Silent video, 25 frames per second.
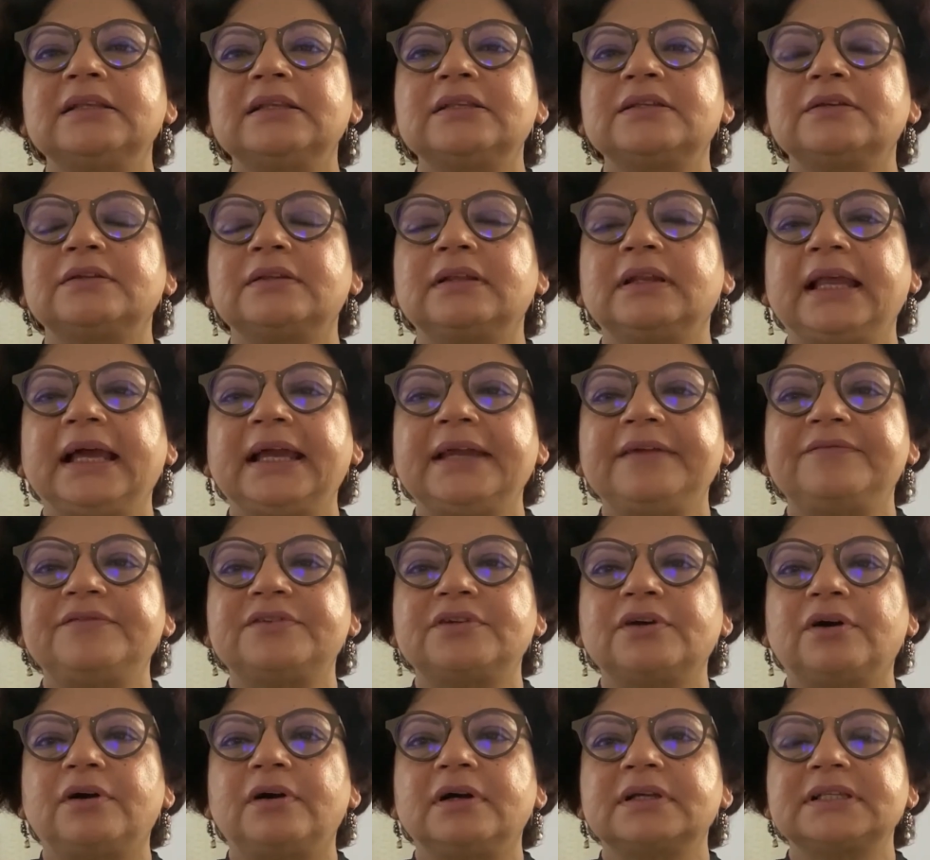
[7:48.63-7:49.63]
So the live
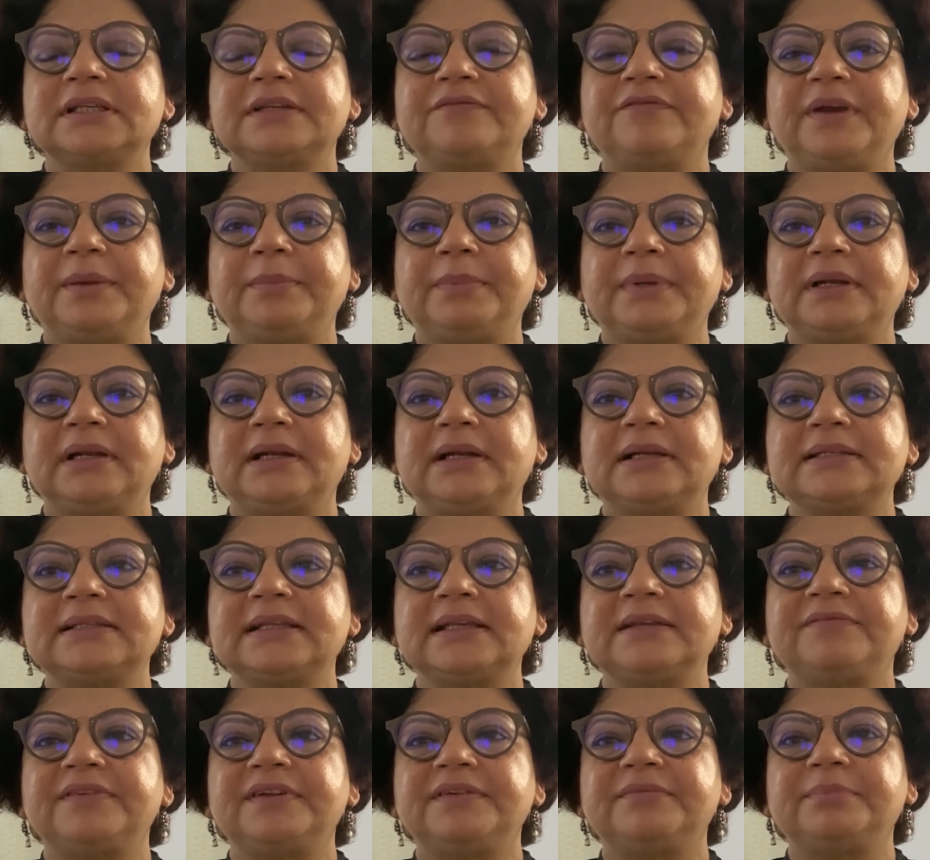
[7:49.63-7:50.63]
talks and webinars
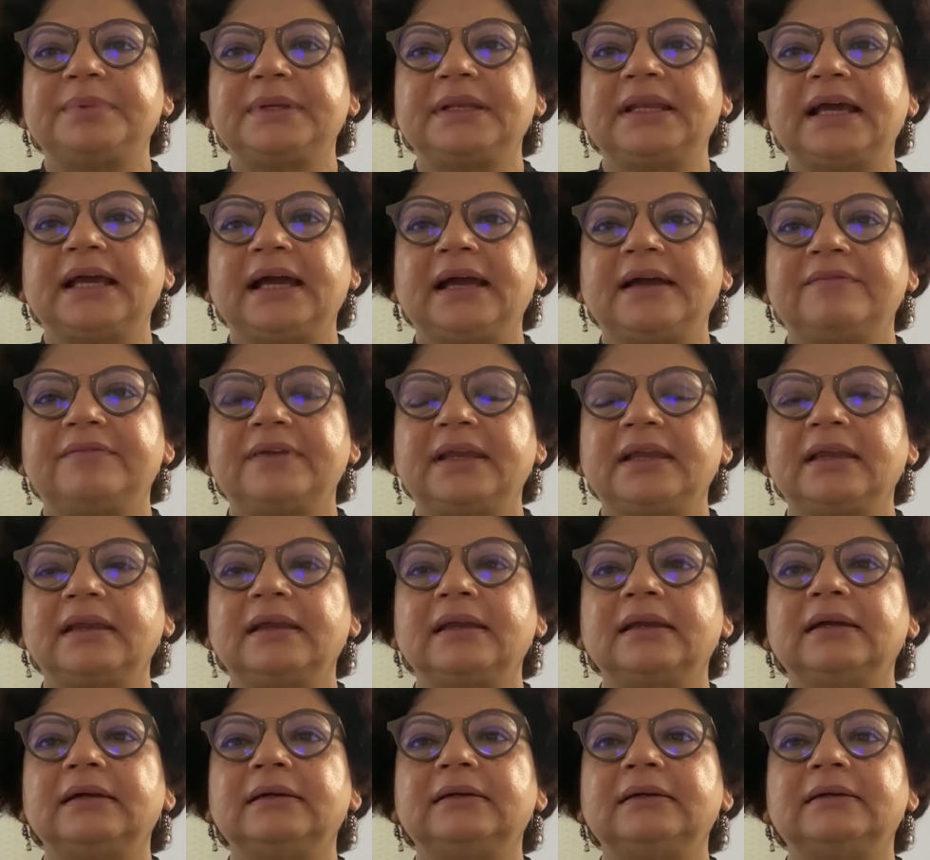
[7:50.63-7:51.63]
that we've been
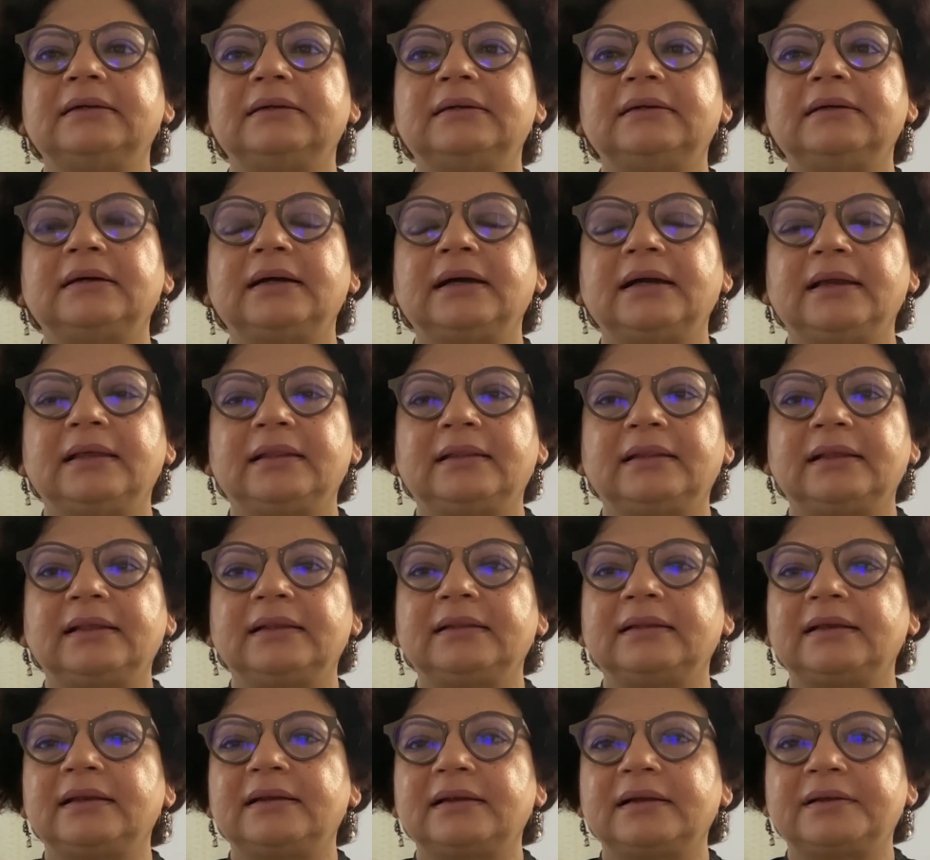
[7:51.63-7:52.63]
having, I
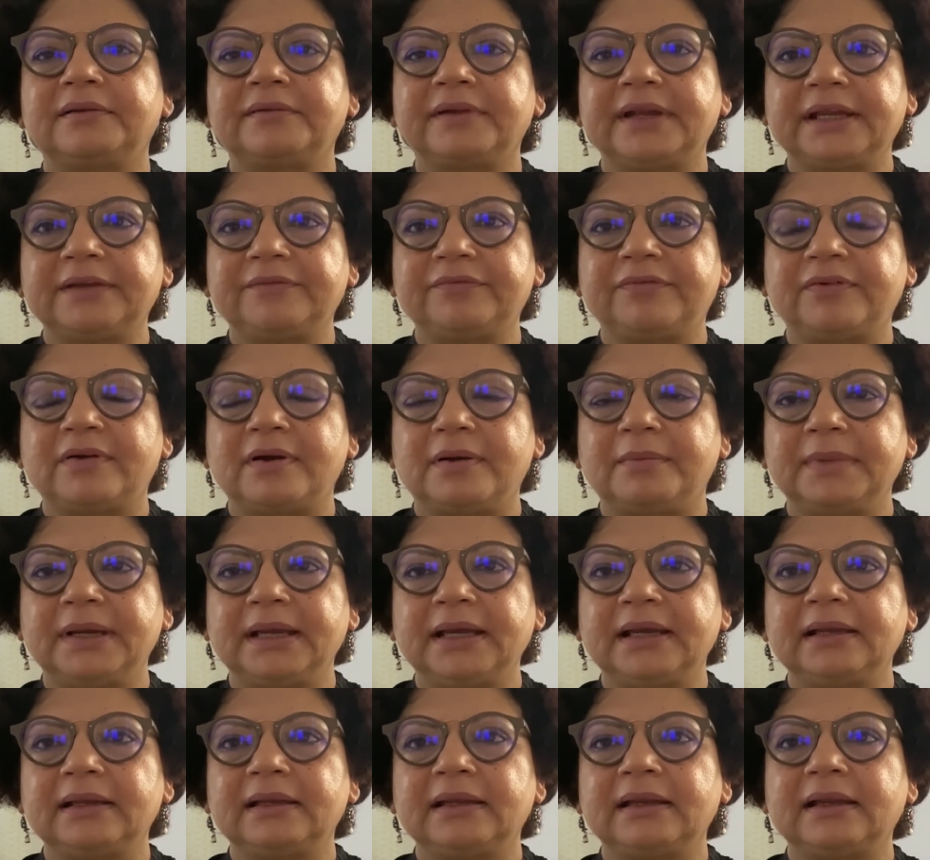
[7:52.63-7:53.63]
think they're a great
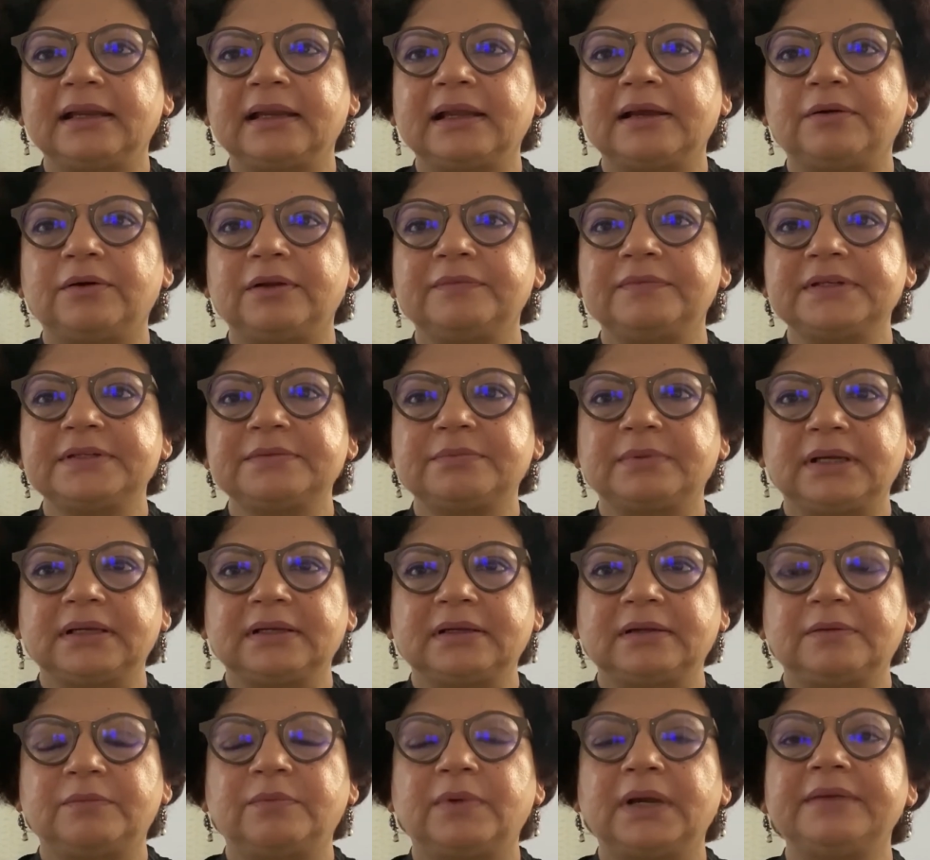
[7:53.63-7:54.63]
format, and I always
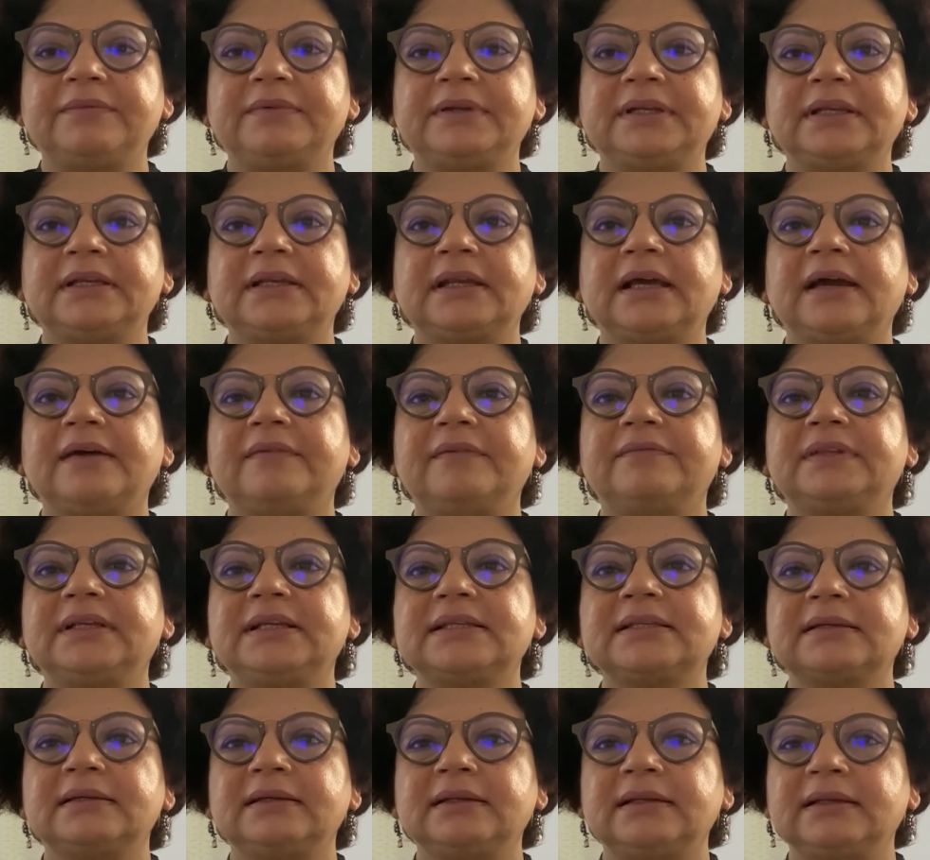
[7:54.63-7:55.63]
wondered why we didn't have
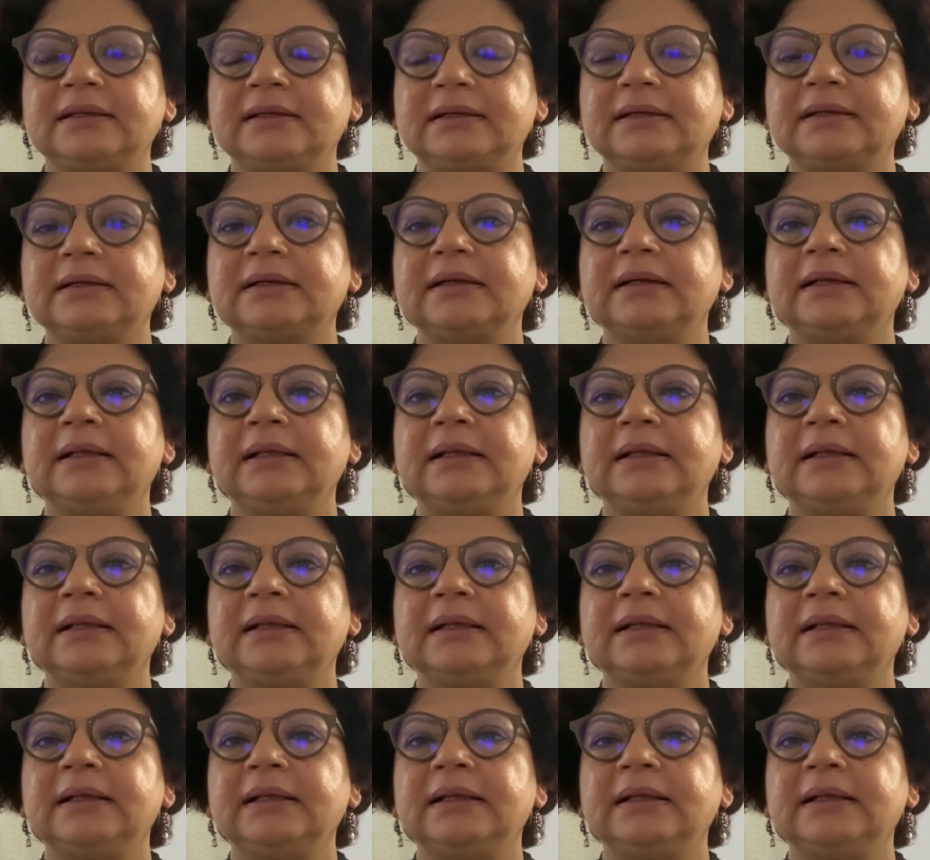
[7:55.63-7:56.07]
these earlier.